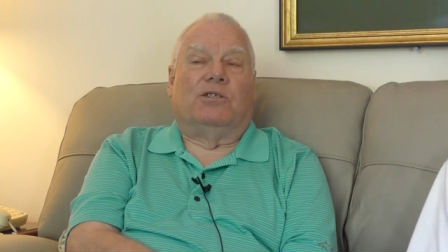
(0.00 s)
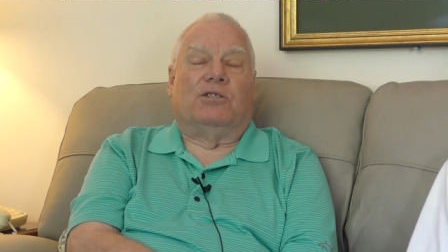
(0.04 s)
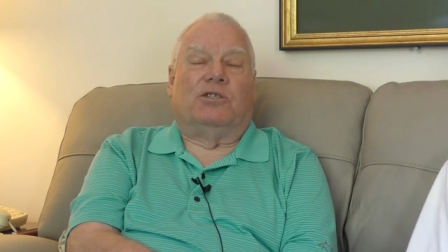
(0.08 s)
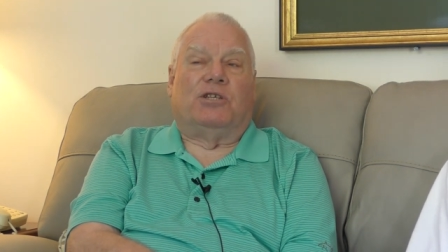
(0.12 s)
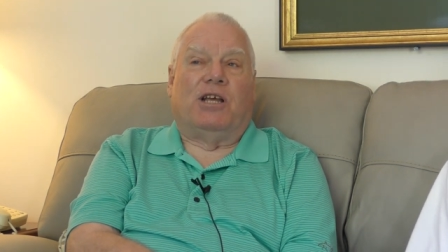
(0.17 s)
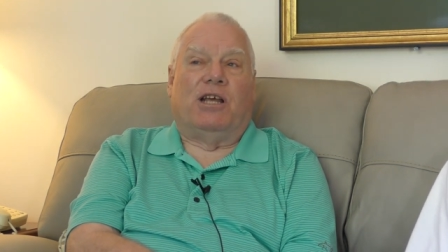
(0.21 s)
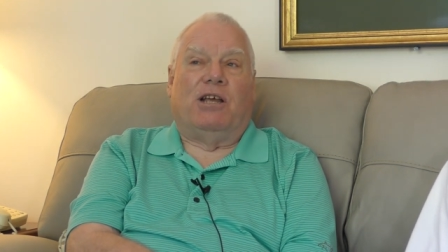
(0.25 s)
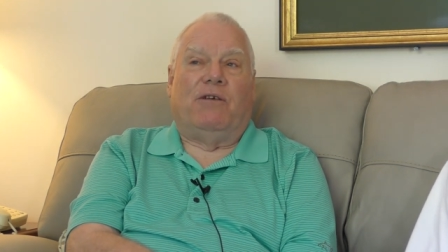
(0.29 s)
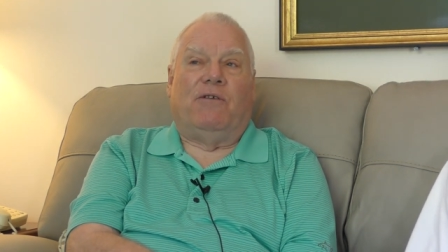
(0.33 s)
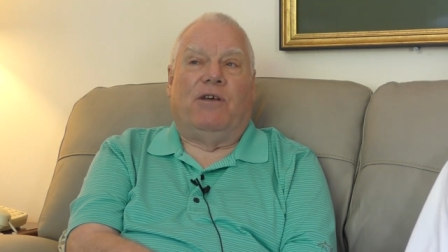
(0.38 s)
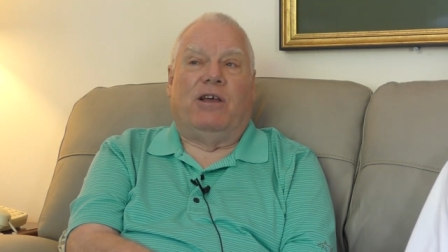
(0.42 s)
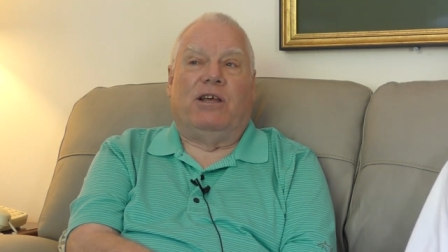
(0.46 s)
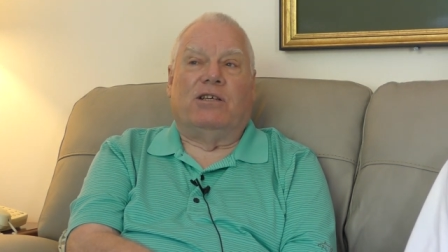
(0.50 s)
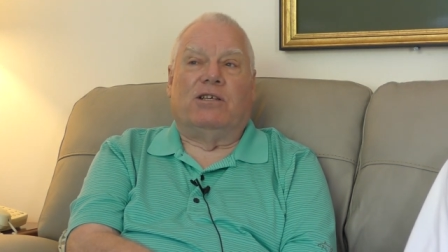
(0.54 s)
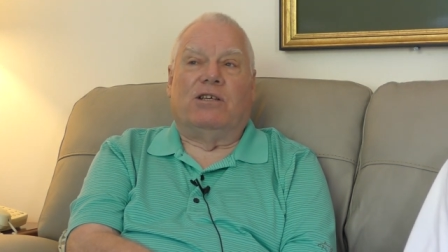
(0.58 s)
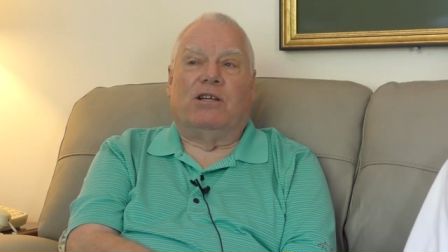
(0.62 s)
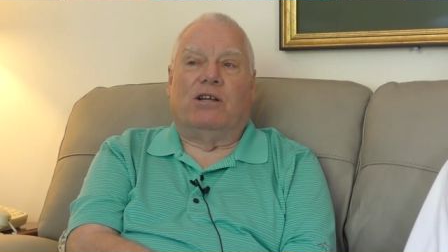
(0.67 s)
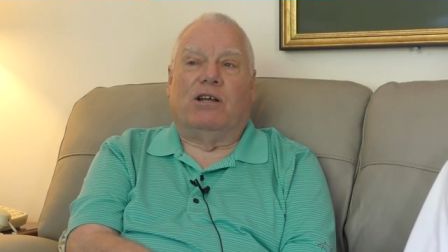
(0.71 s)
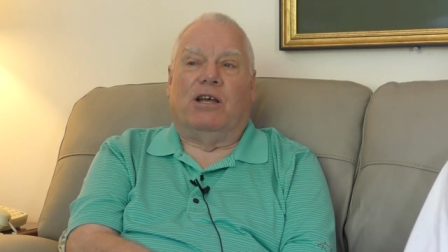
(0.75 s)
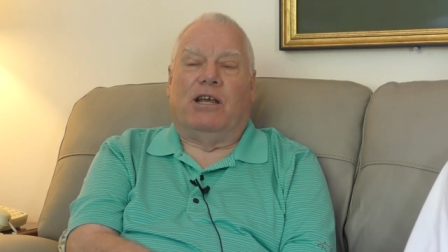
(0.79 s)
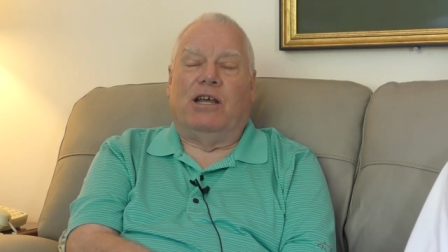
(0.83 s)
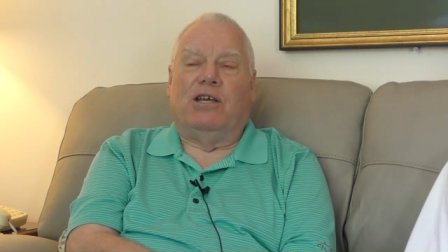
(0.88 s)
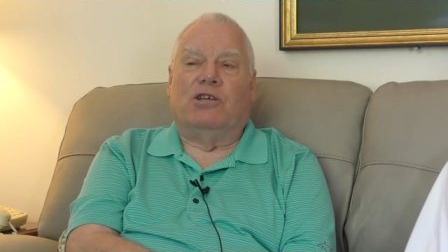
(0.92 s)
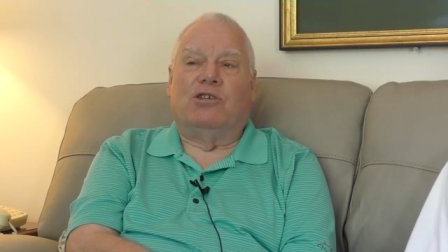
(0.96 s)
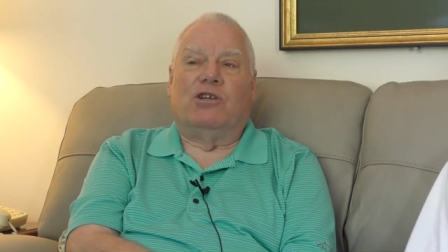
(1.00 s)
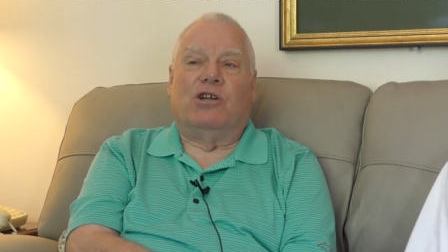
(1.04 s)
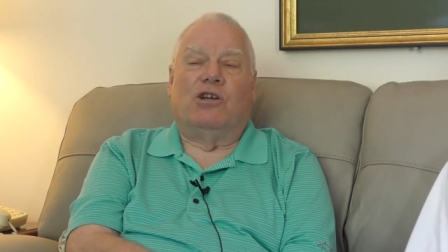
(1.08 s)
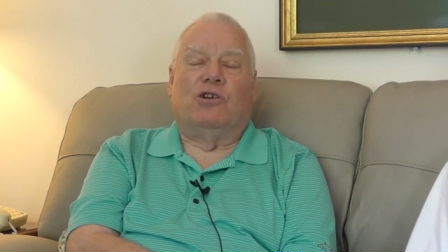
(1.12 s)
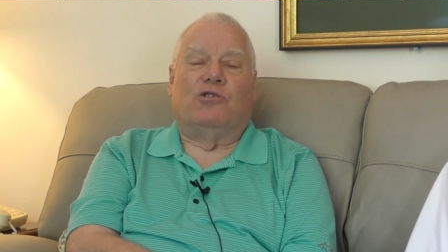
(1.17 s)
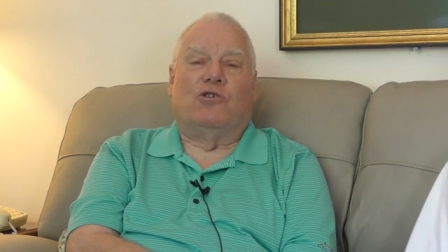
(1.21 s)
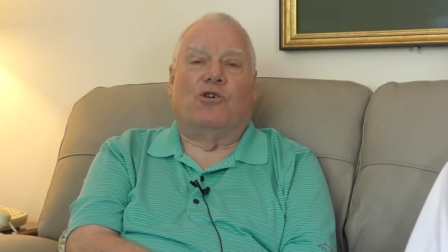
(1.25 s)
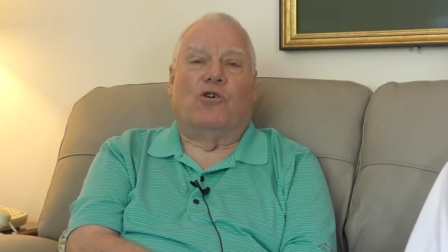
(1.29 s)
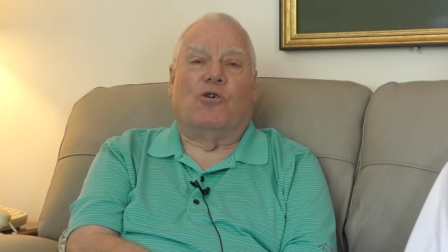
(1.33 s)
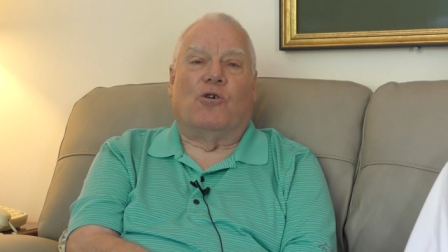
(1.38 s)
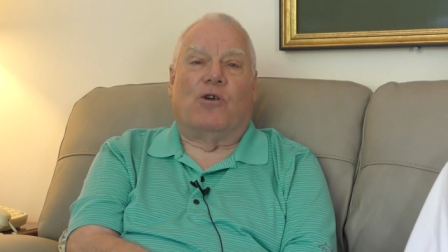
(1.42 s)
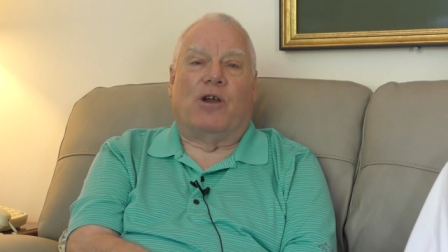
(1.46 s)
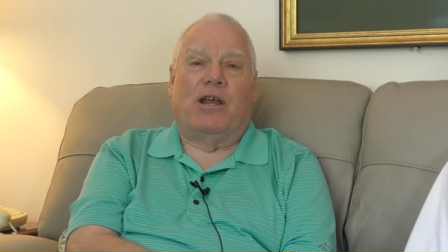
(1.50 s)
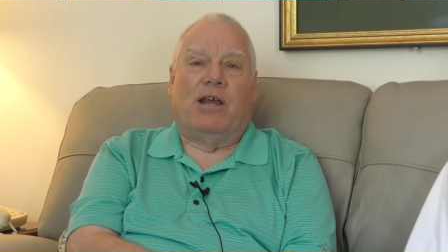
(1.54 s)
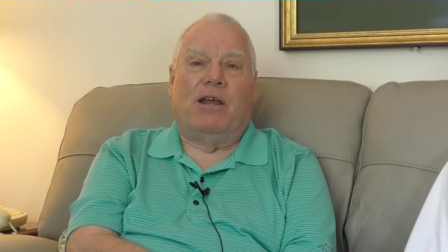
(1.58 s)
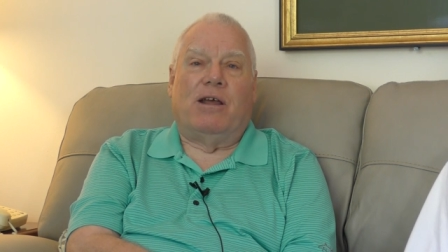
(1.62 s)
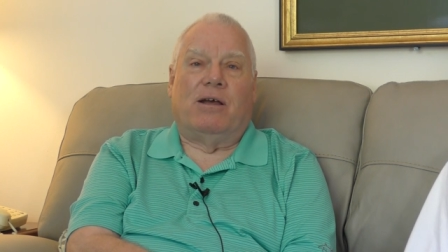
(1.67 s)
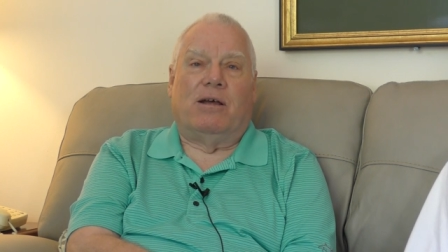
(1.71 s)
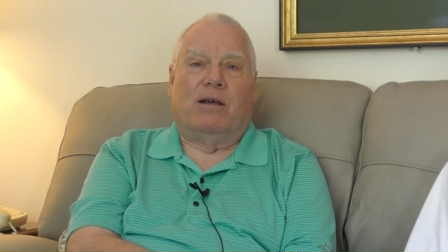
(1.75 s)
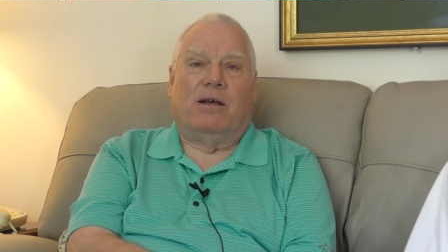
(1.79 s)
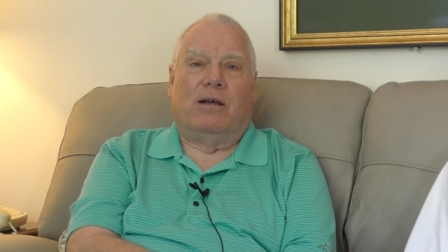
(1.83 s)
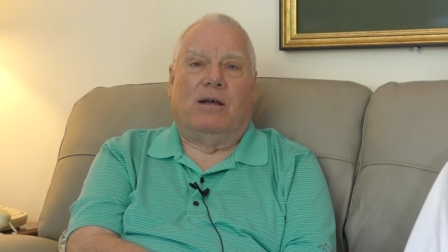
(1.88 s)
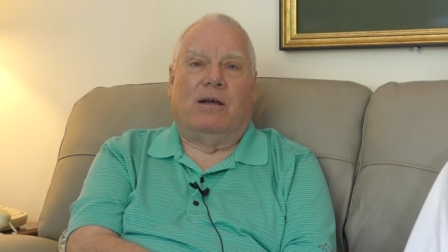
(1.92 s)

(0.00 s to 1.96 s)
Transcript: Steve? He's an he's an attorney.